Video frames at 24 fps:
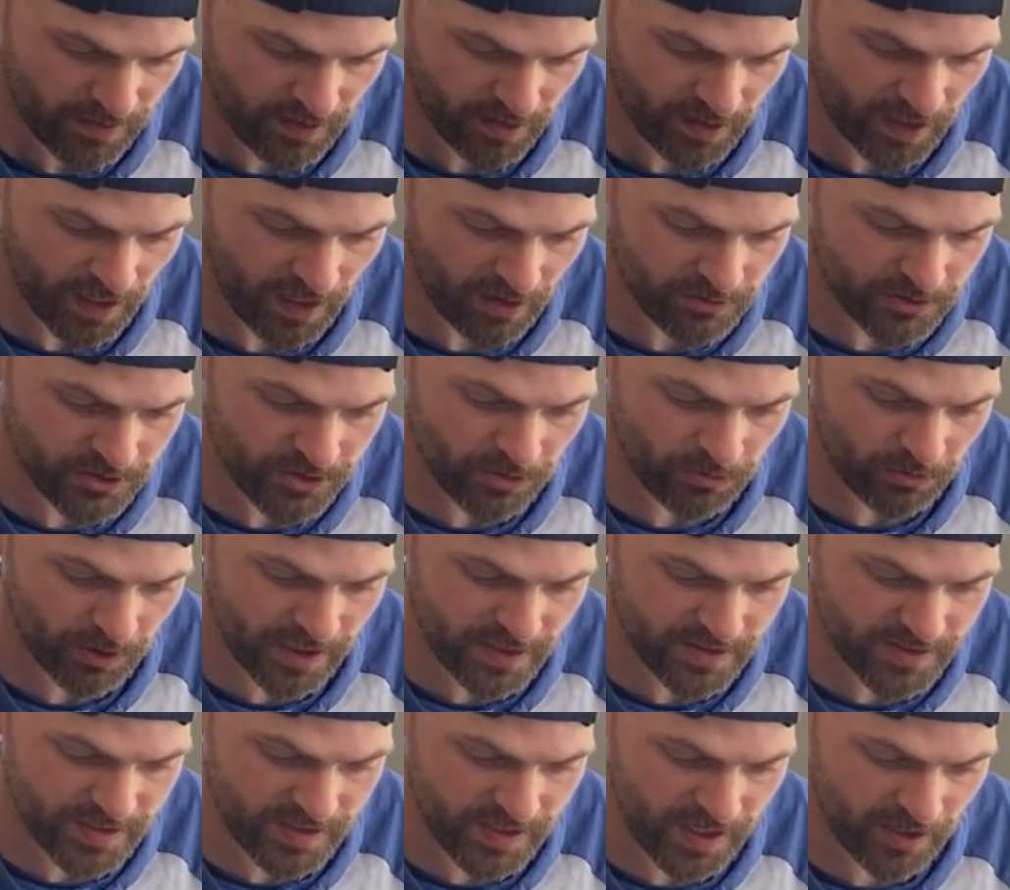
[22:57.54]
The
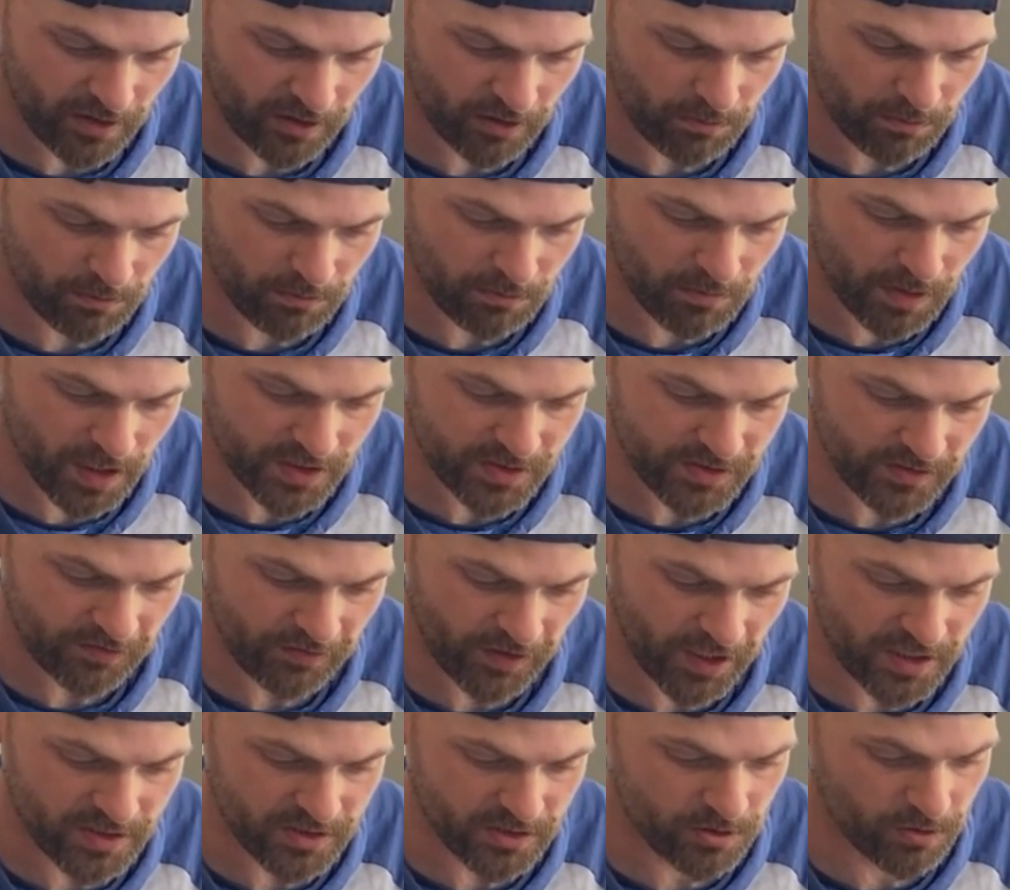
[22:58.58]
counterweight scale must
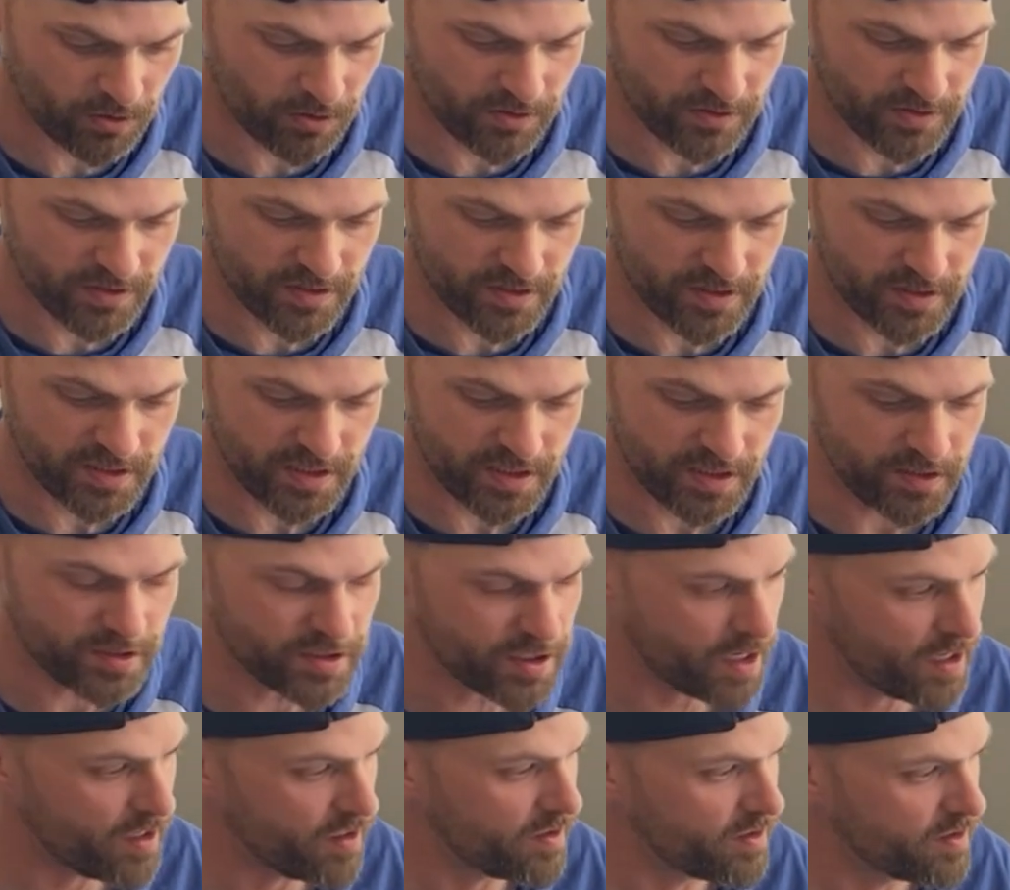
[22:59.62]
face towards the
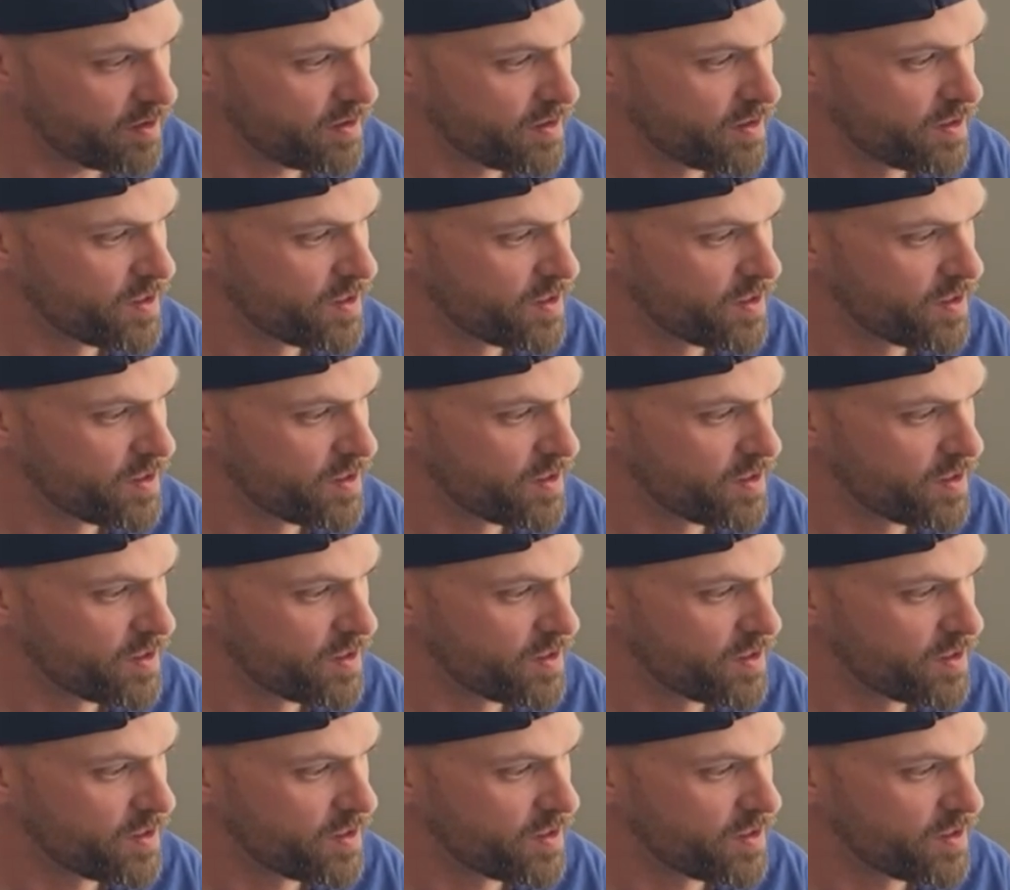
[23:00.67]
DJ.